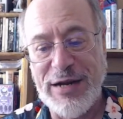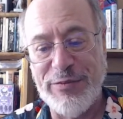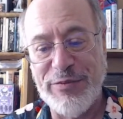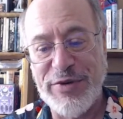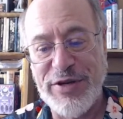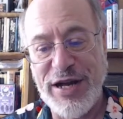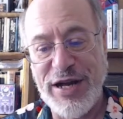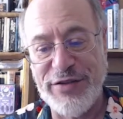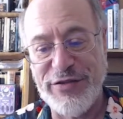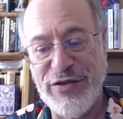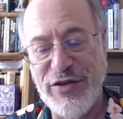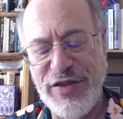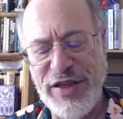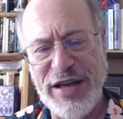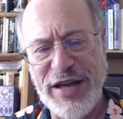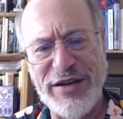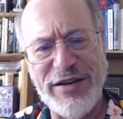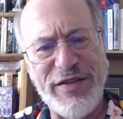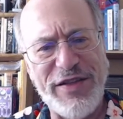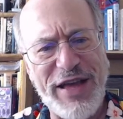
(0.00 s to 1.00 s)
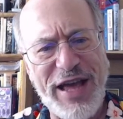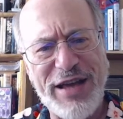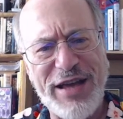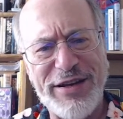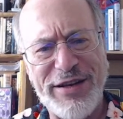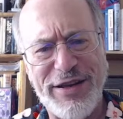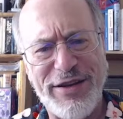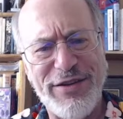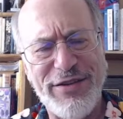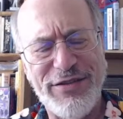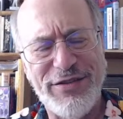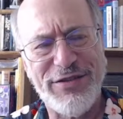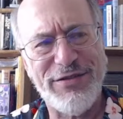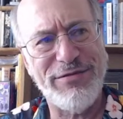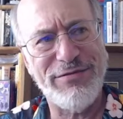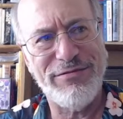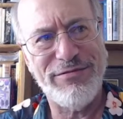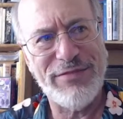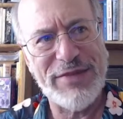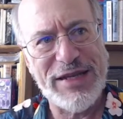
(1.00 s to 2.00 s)
Cut to the end of the 80s,
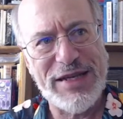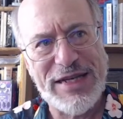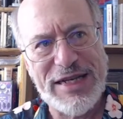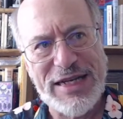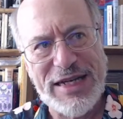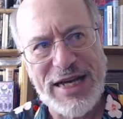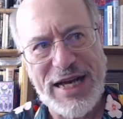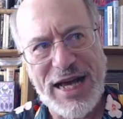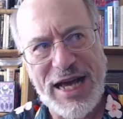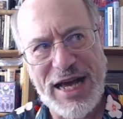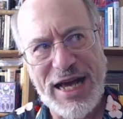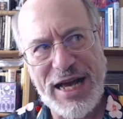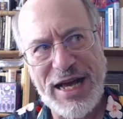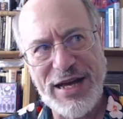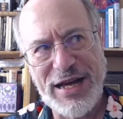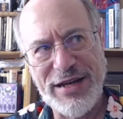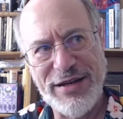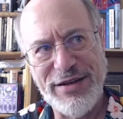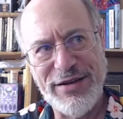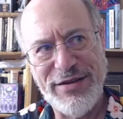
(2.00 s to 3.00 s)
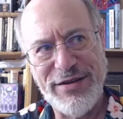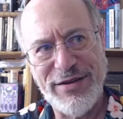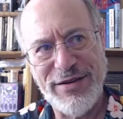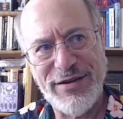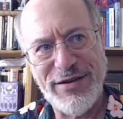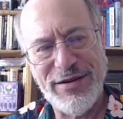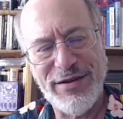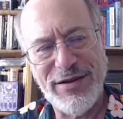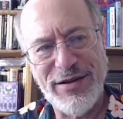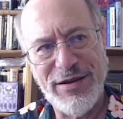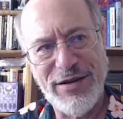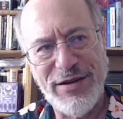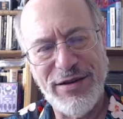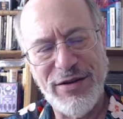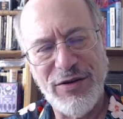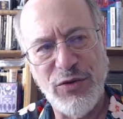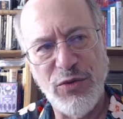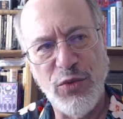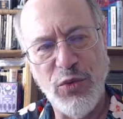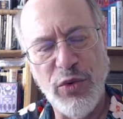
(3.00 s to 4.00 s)
and
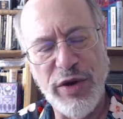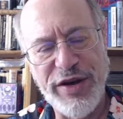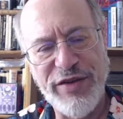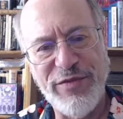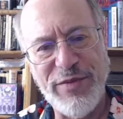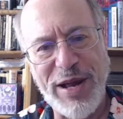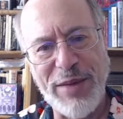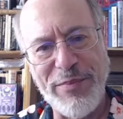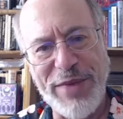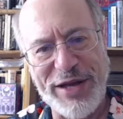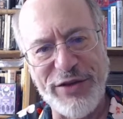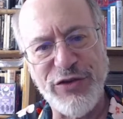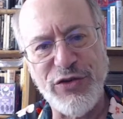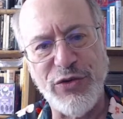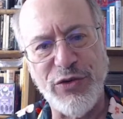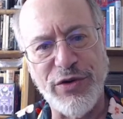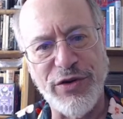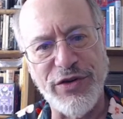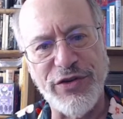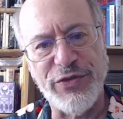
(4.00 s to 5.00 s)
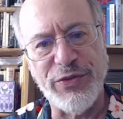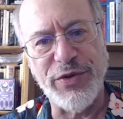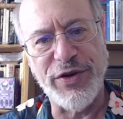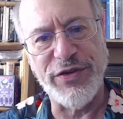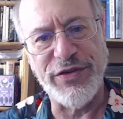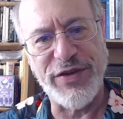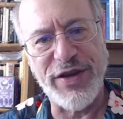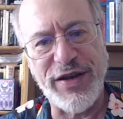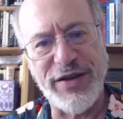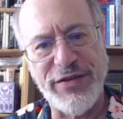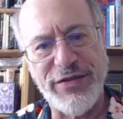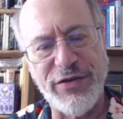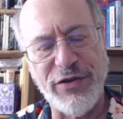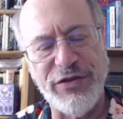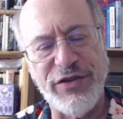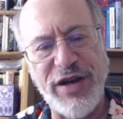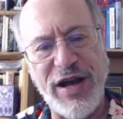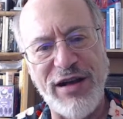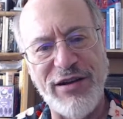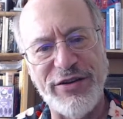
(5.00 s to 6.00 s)
one of my mentors was a
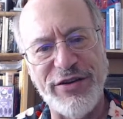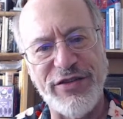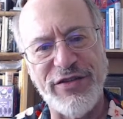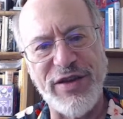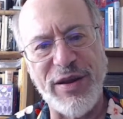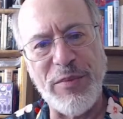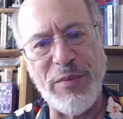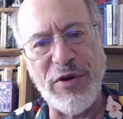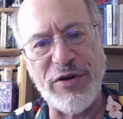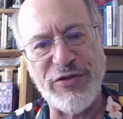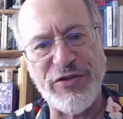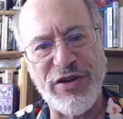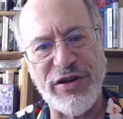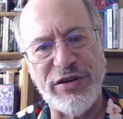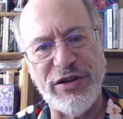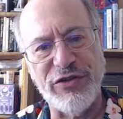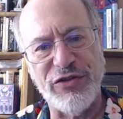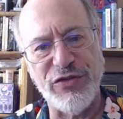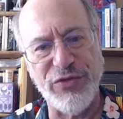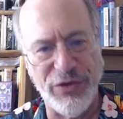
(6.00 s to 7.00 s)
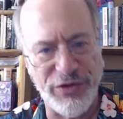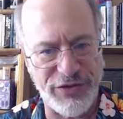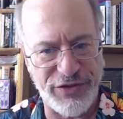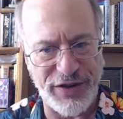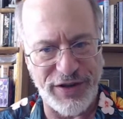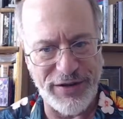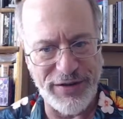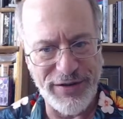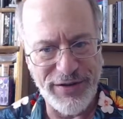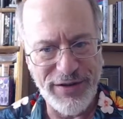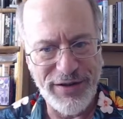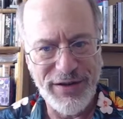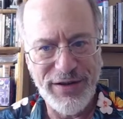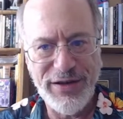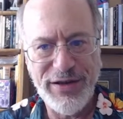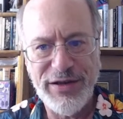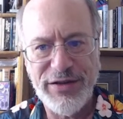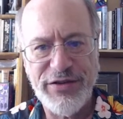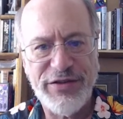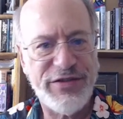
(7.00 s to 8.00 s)
sociologist named Marcello Truzzi.
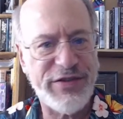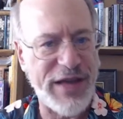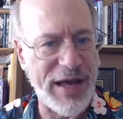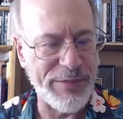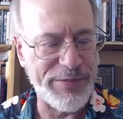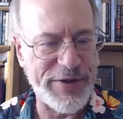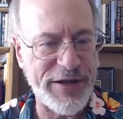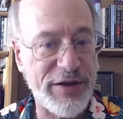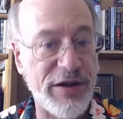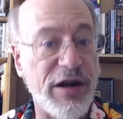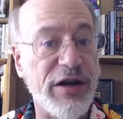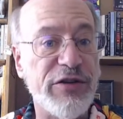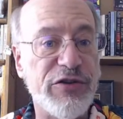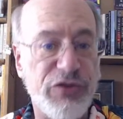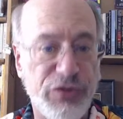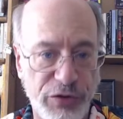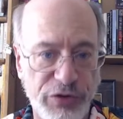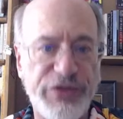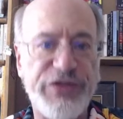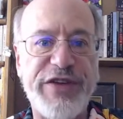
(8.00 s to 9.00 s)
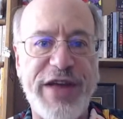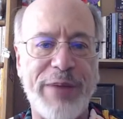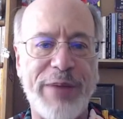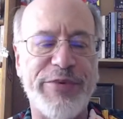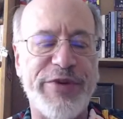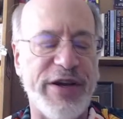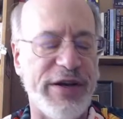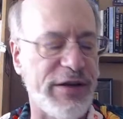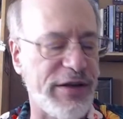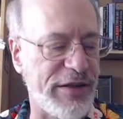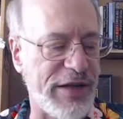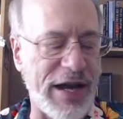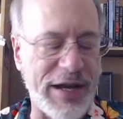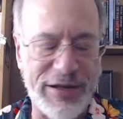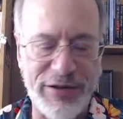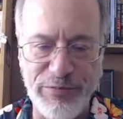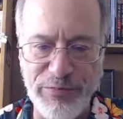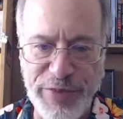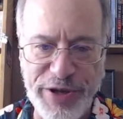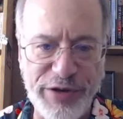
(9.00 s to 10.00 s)
Skeptic, true skeptic, like
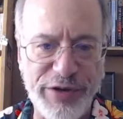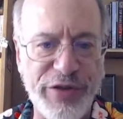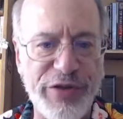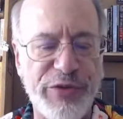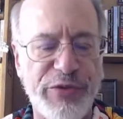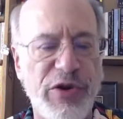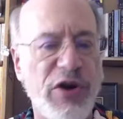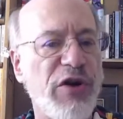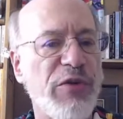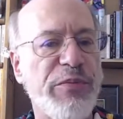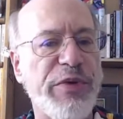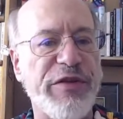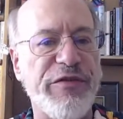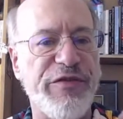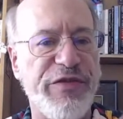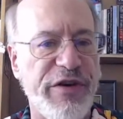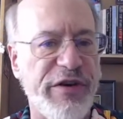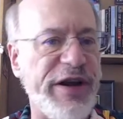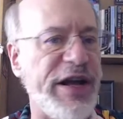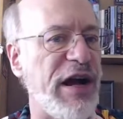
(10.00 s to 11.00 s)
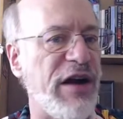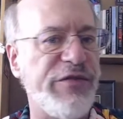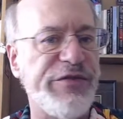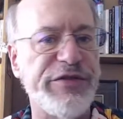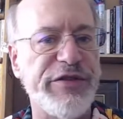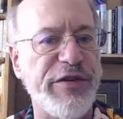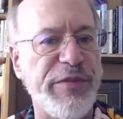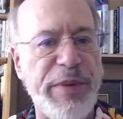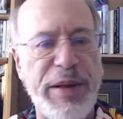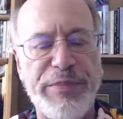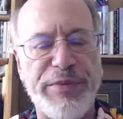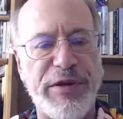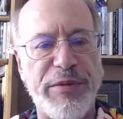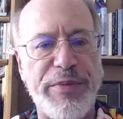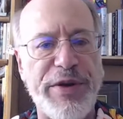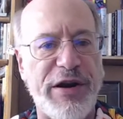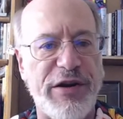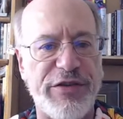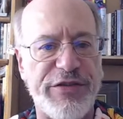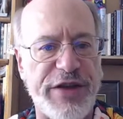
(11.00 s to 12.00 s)
middle of the road, but very helpful to people in
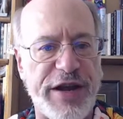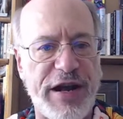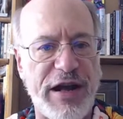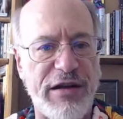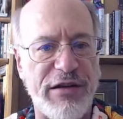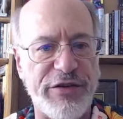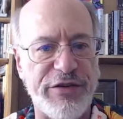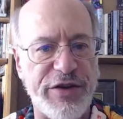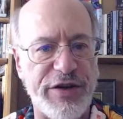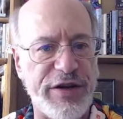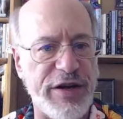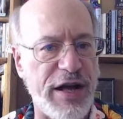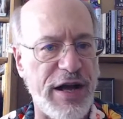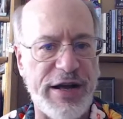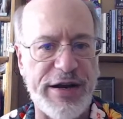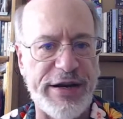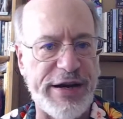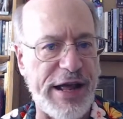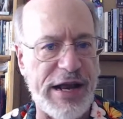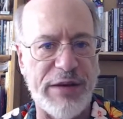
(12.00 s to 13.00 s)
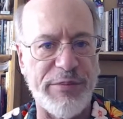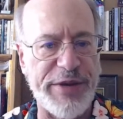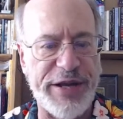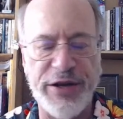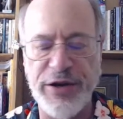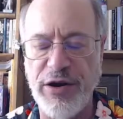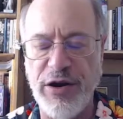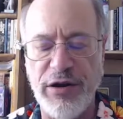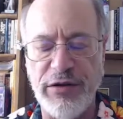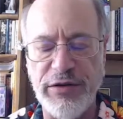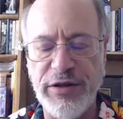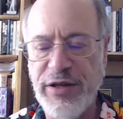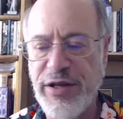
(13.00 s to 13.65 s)
parapsychology, not an enemy at all.